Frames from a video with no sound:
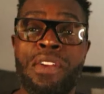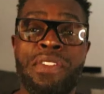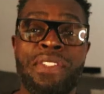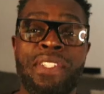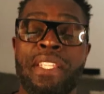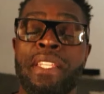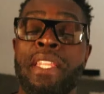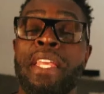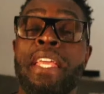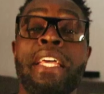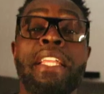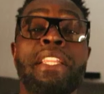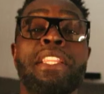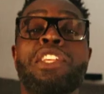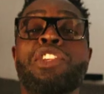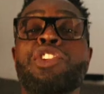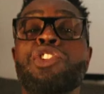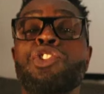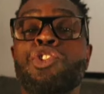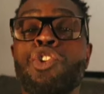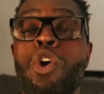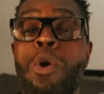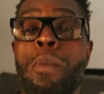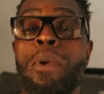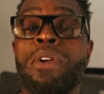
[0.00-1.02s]
and there's
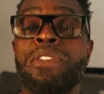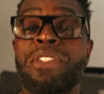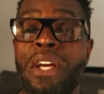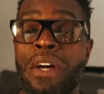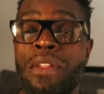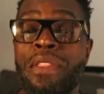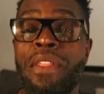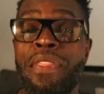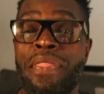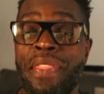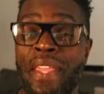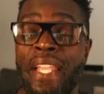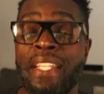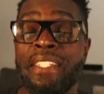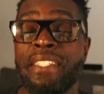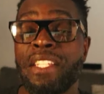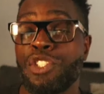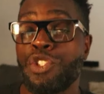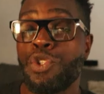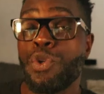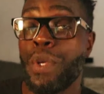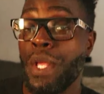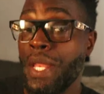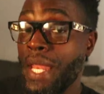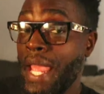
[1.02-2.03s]
so much other things that you
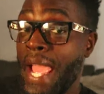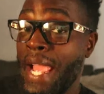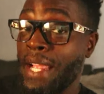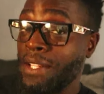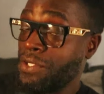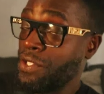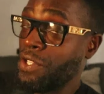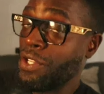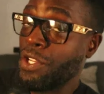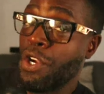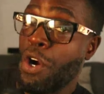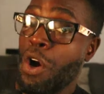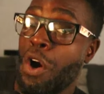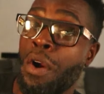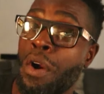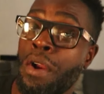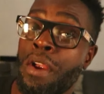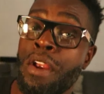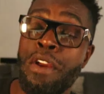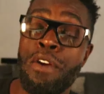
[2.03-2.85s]
can add to your car